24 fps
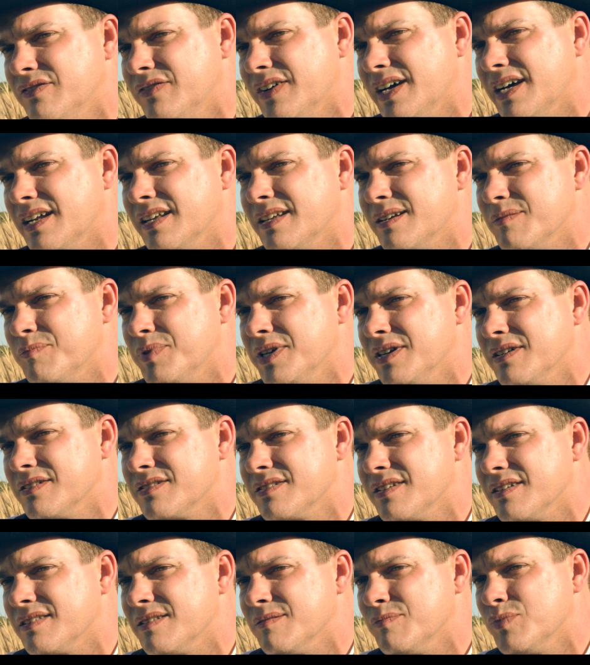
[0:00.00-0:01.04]
fell, it appears
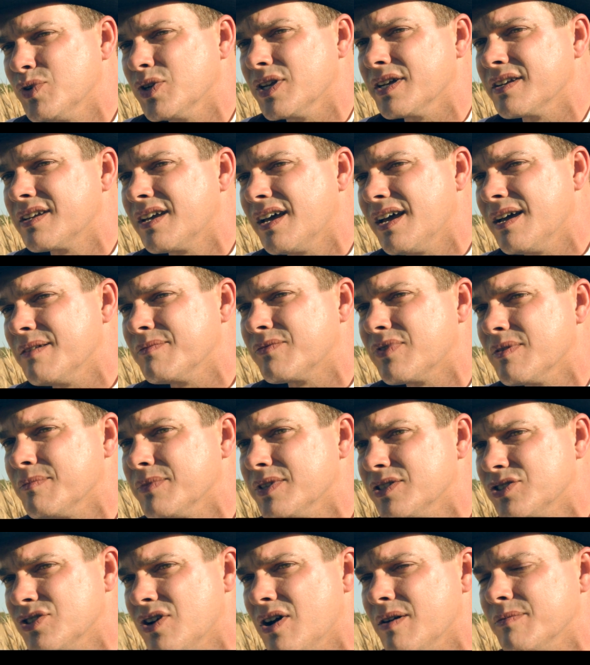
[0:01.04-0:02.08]
that the bullet came from
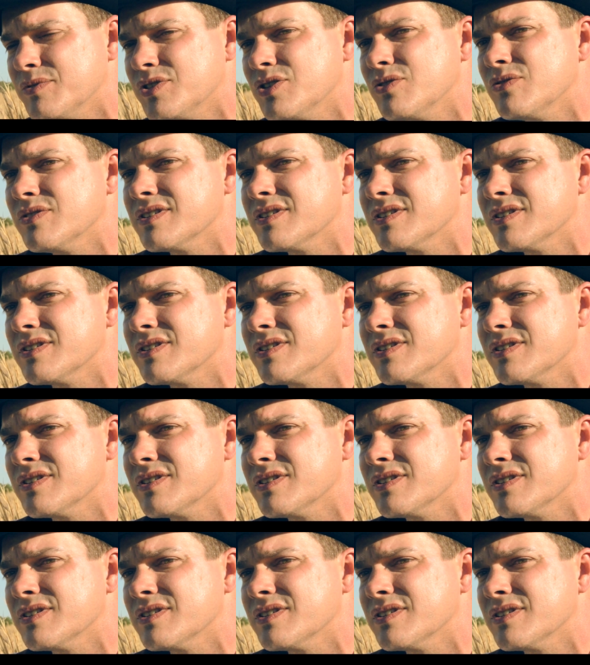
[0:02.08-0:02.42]
the sharpshooter's